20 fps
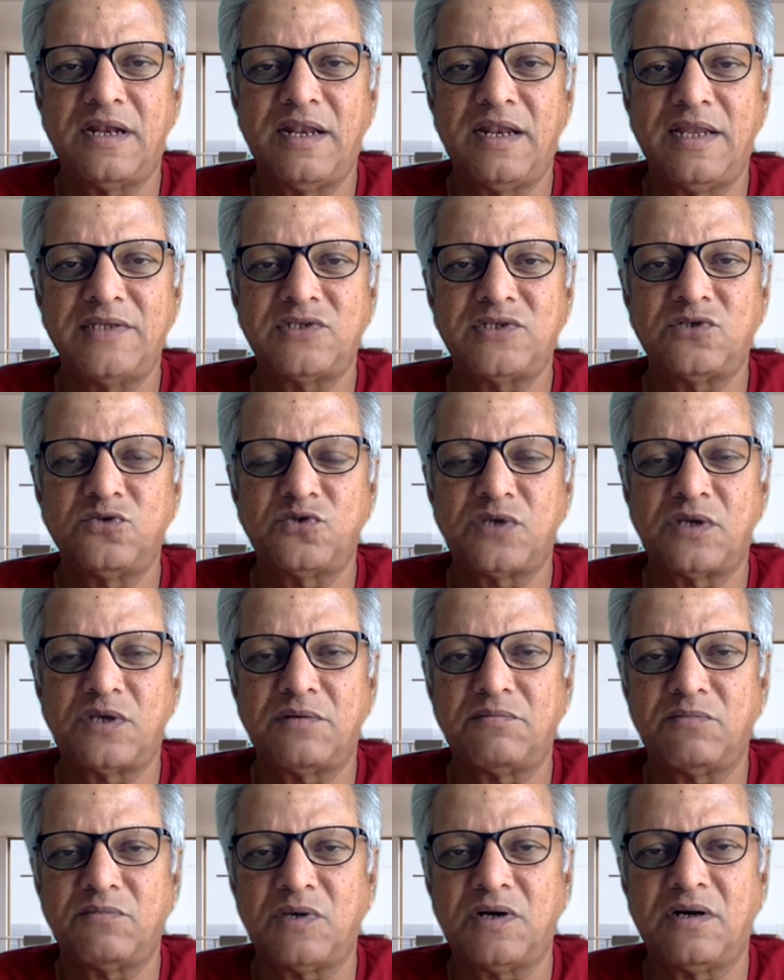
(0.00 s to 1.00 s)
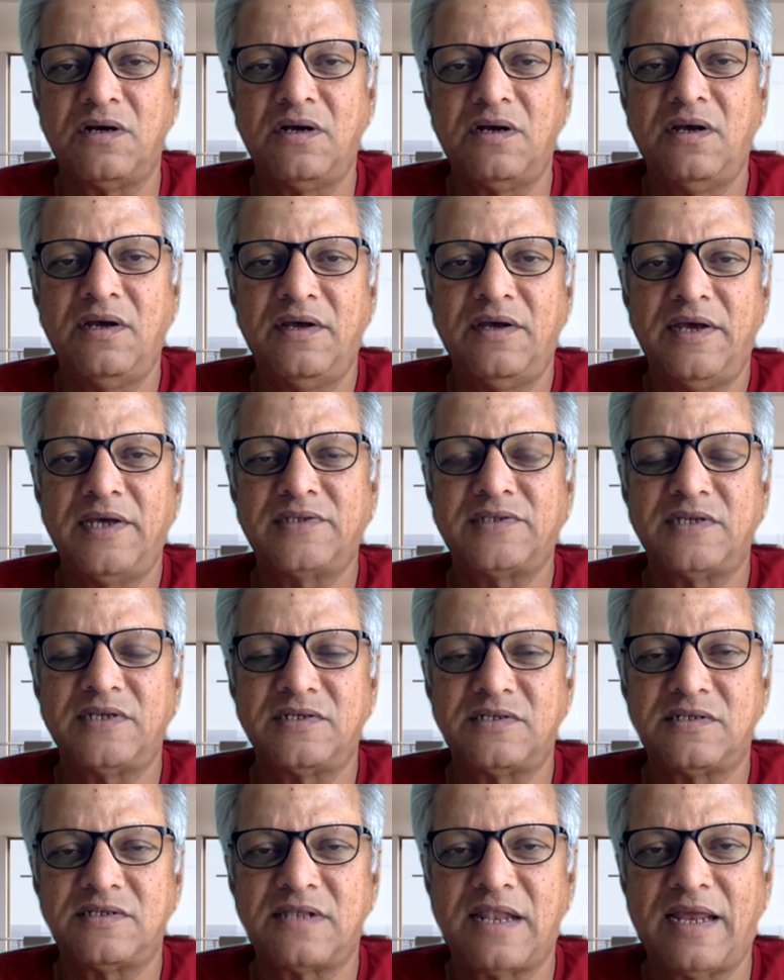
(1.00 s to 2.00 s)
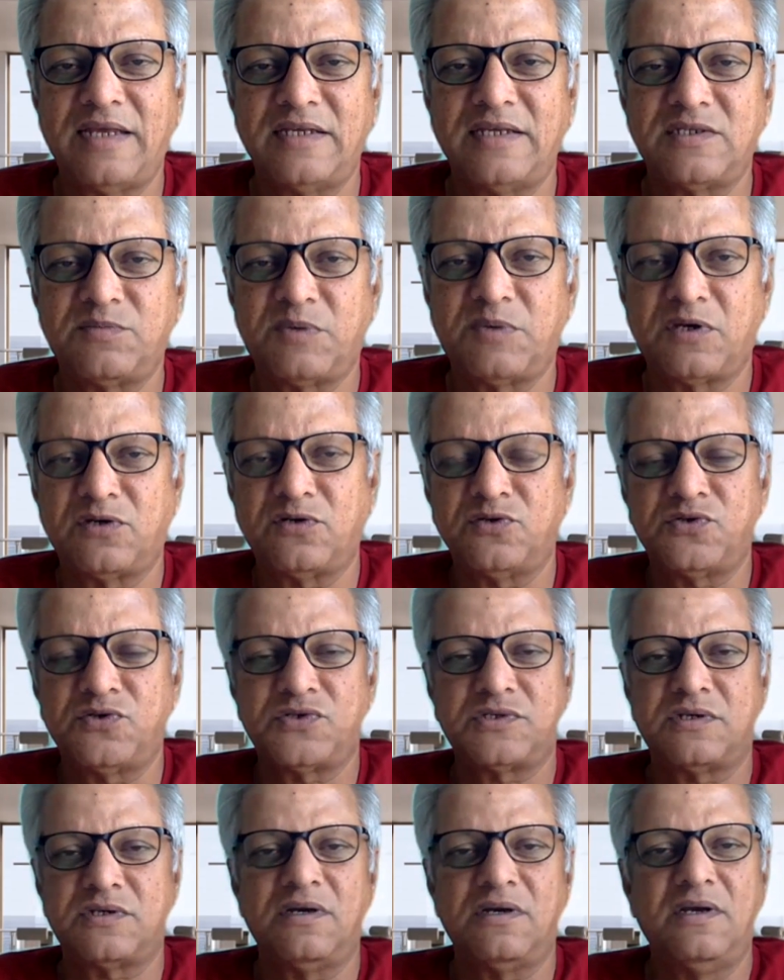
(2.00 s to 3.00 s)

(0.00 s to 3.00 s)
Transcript: let's do some exercises, lads, because